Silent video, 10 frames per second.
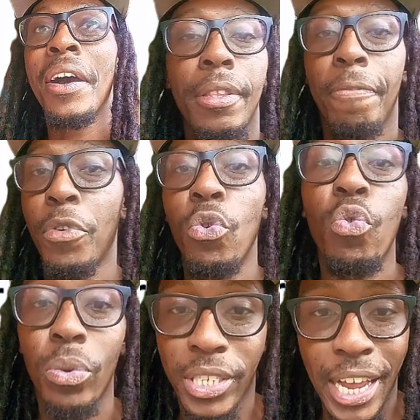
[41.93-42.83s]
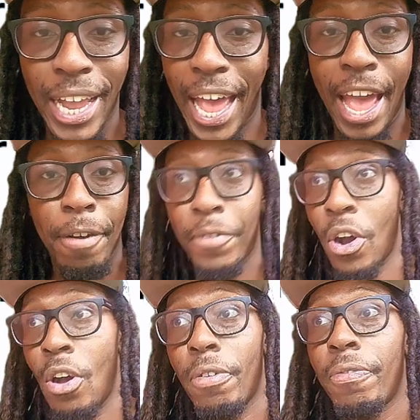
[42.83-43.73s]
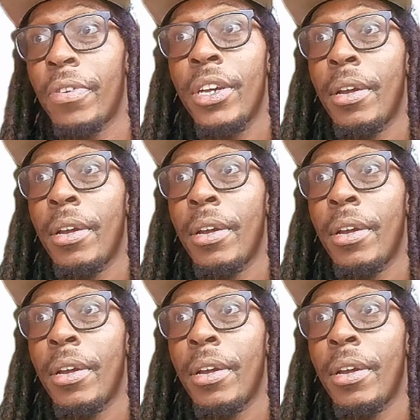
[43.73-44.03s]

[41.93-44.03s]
the food was like half off,